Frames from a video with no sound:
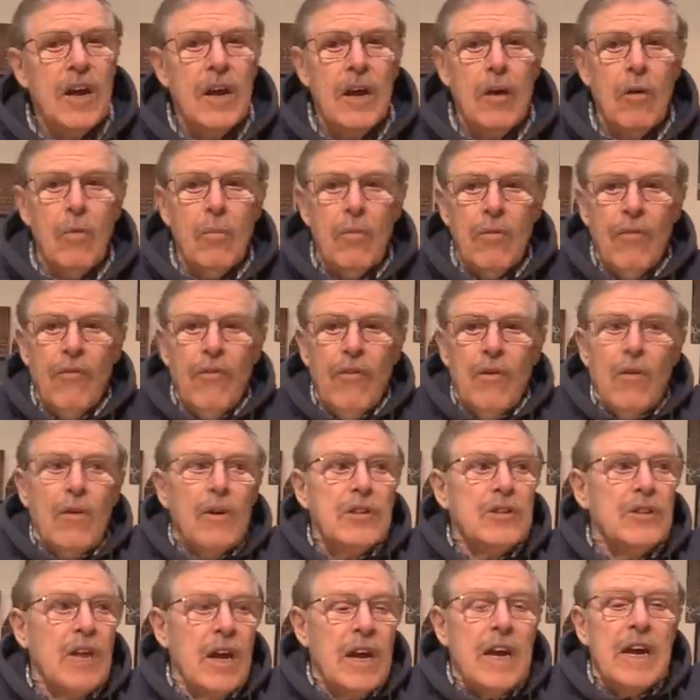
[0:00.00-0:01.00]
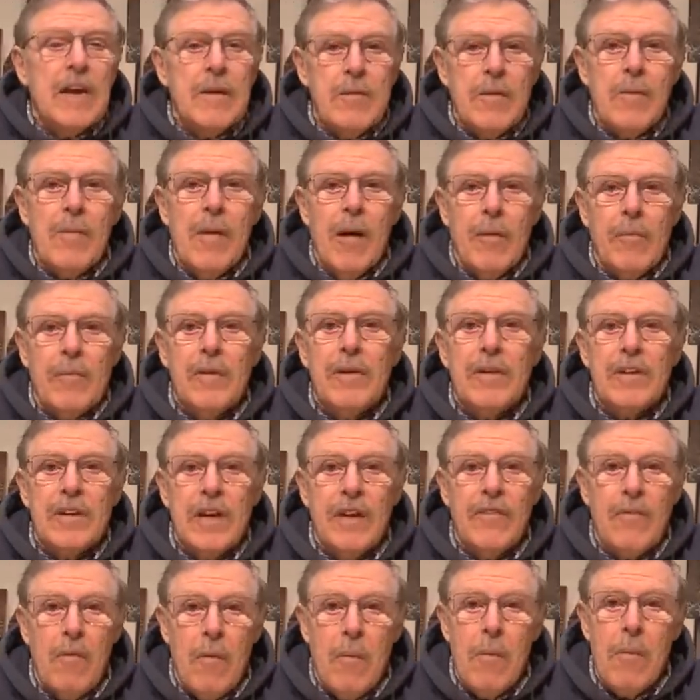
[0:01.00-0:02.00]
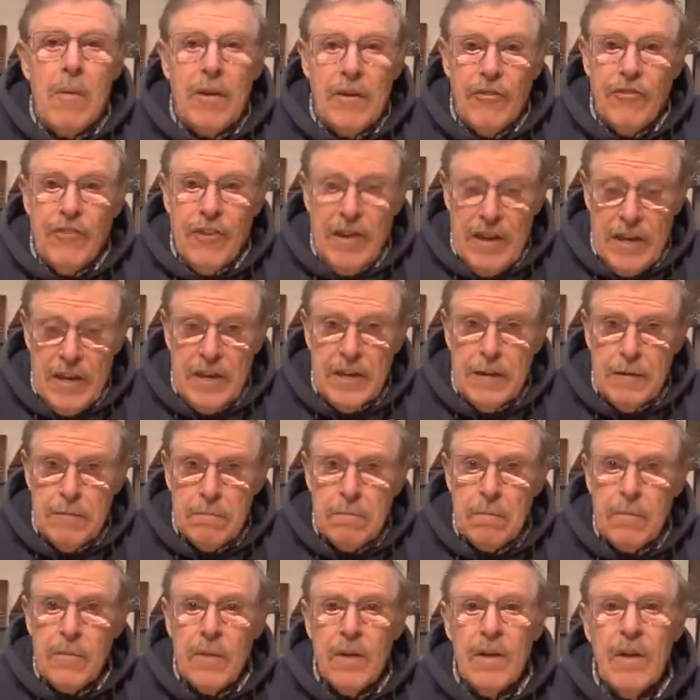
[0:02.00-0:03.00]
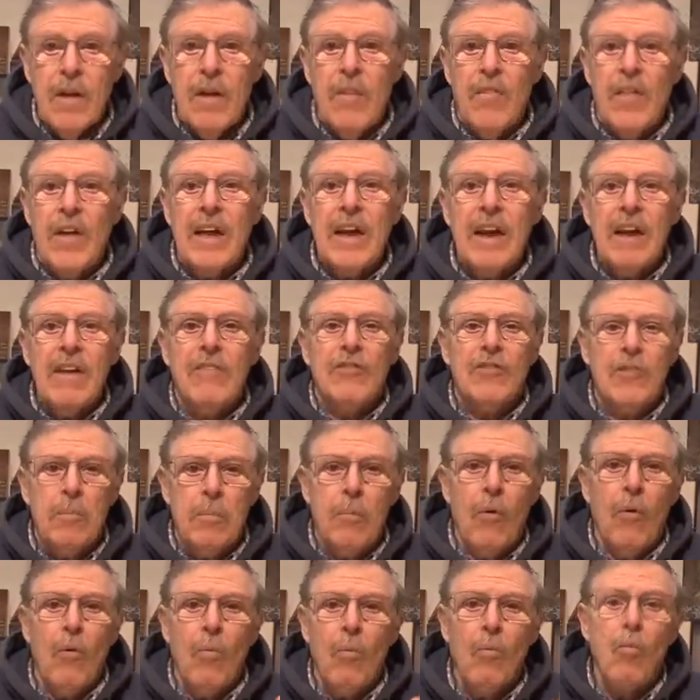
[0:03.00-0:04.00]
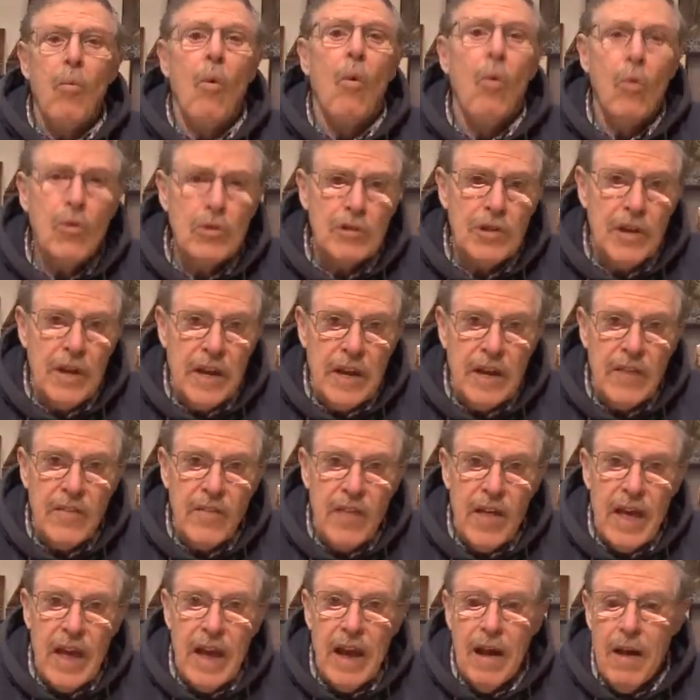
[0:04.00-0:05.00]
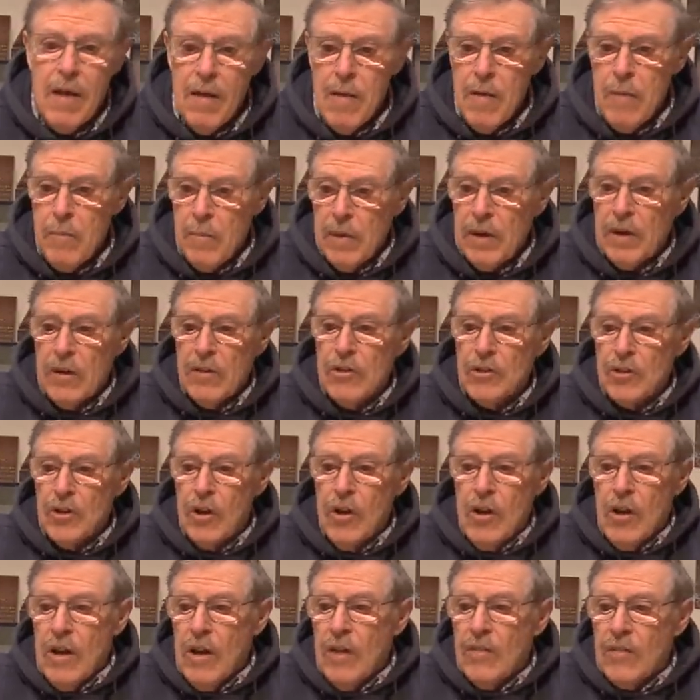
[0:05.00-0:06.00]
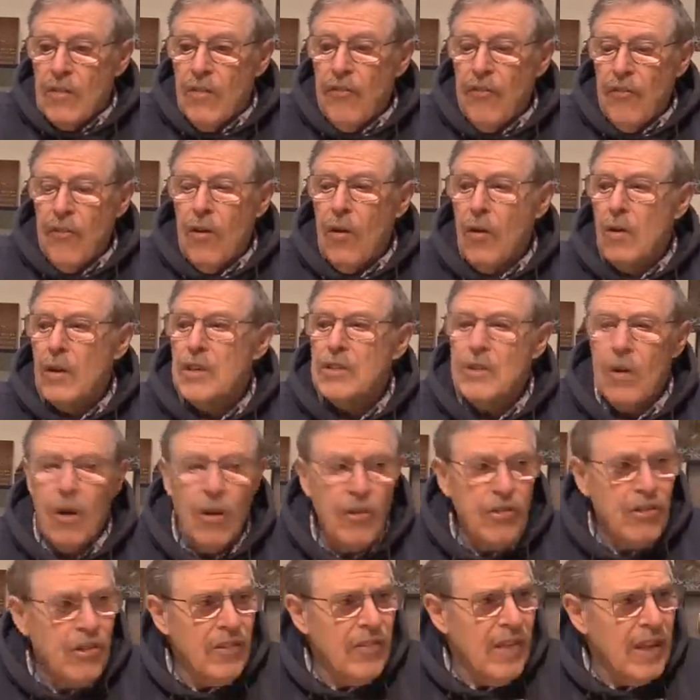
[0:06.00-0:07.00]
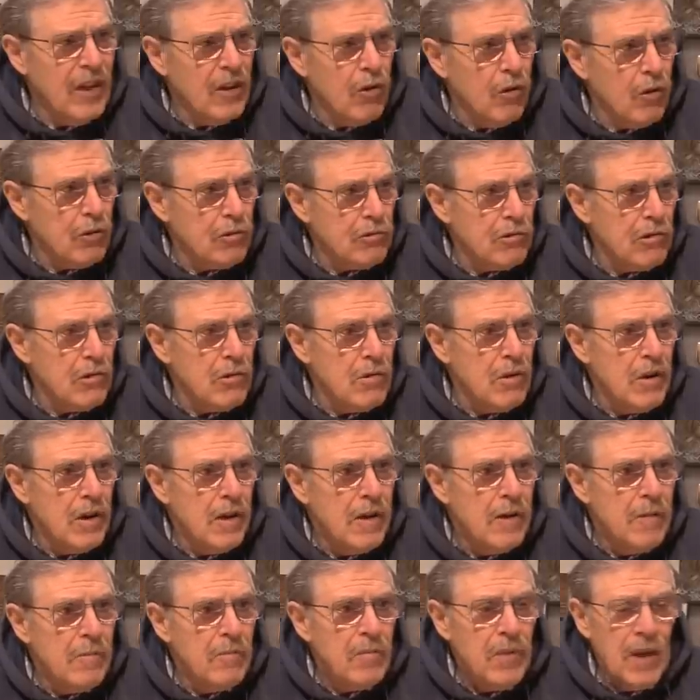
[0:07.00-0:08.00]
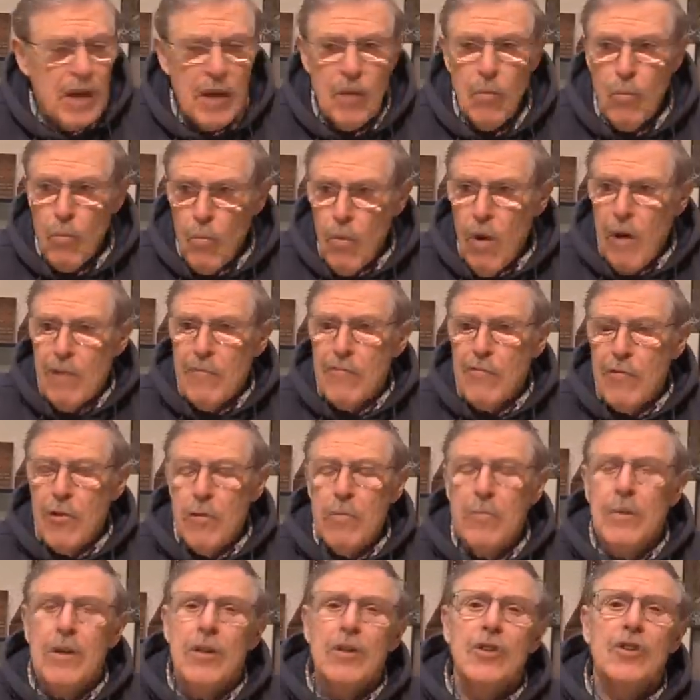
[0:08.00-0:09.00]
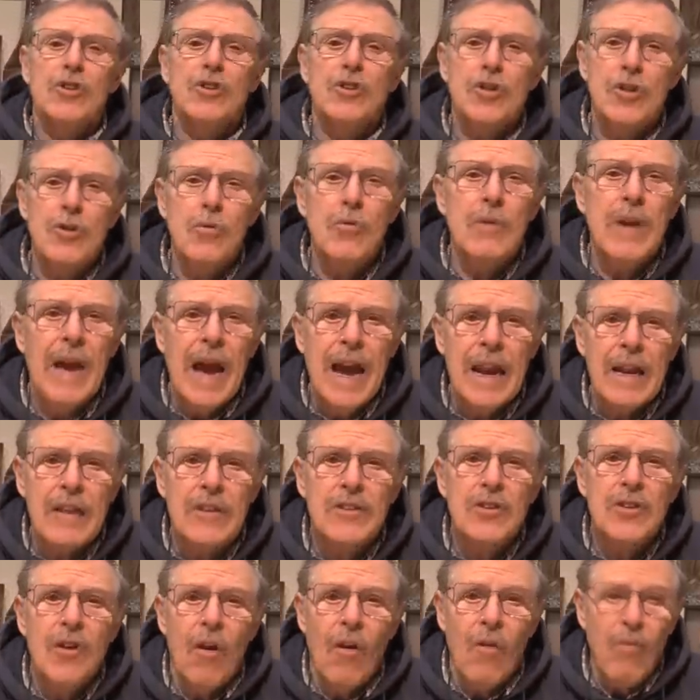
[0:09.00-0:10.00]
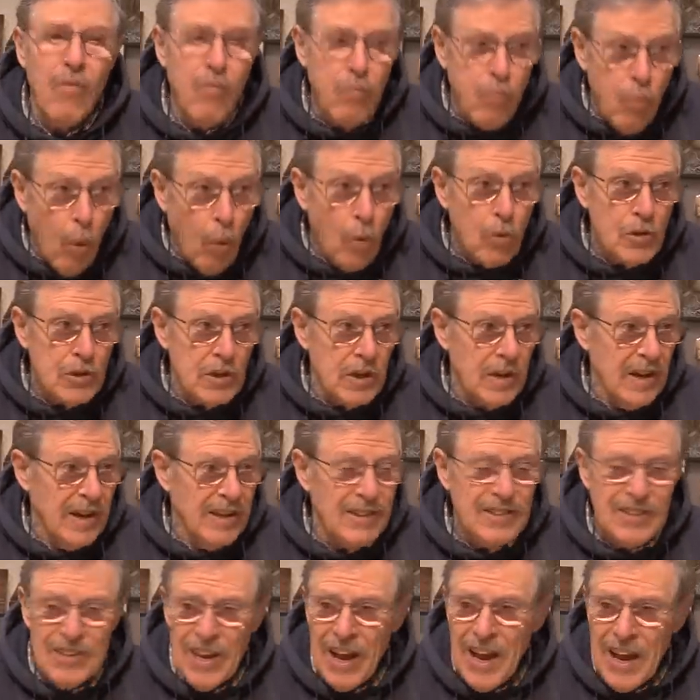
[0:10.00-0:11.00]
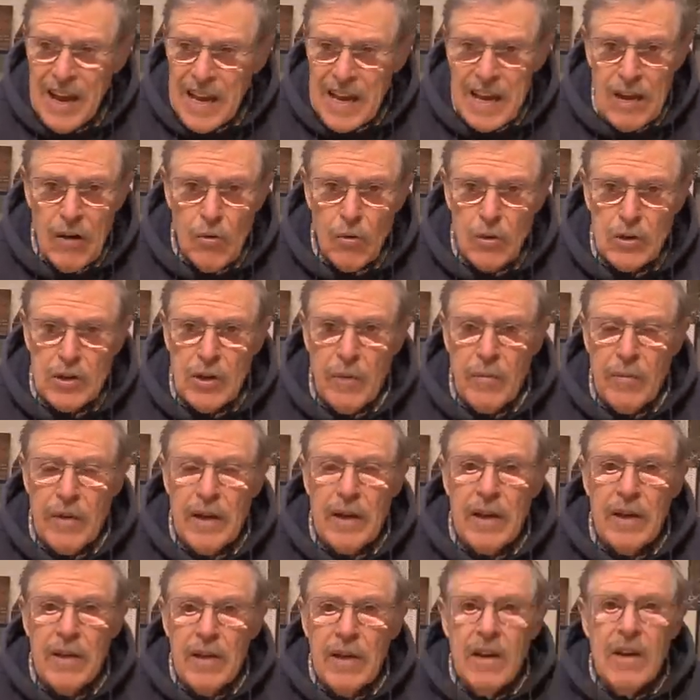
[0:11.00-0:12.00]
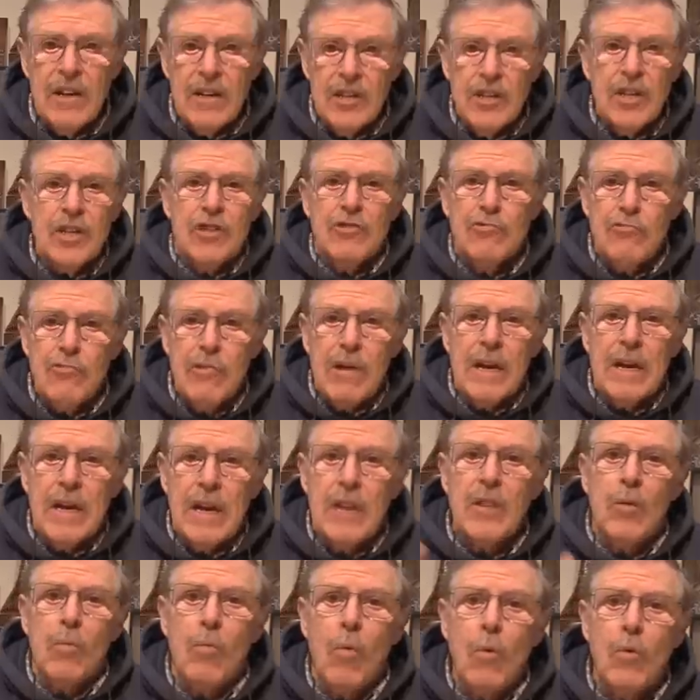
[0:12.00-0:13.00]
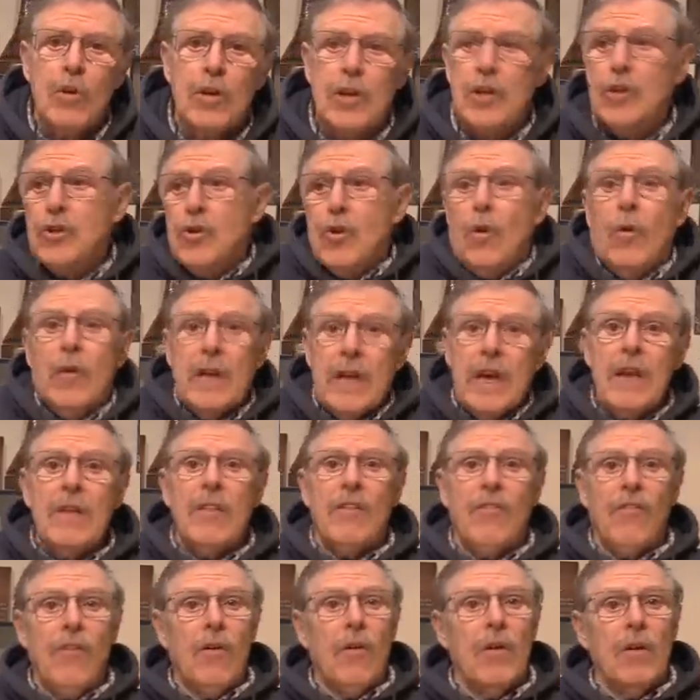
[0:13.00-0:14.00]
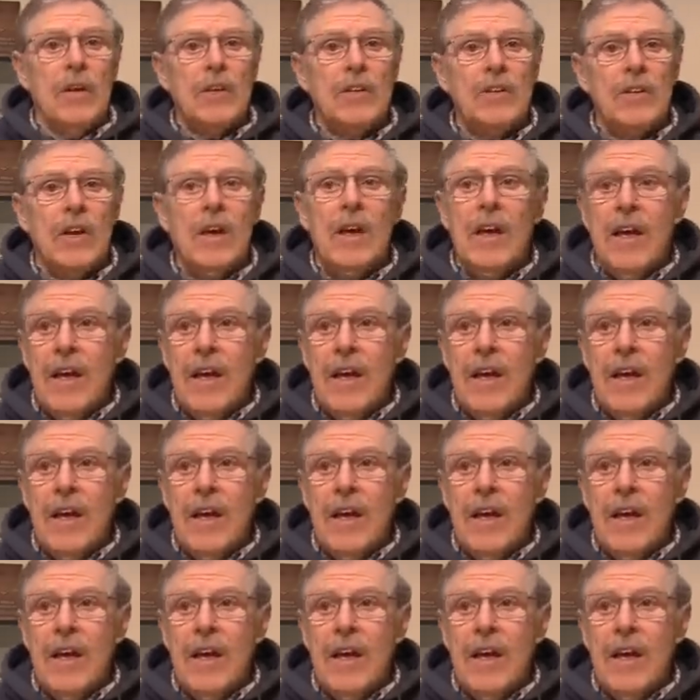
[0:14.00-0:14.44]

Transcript: help the flies and keep them up there to give them a bit of feed. They have to put water in there because the flies, I think they got through in one room two gallons of water a day or something, just drinking the water because you've got to keep the flies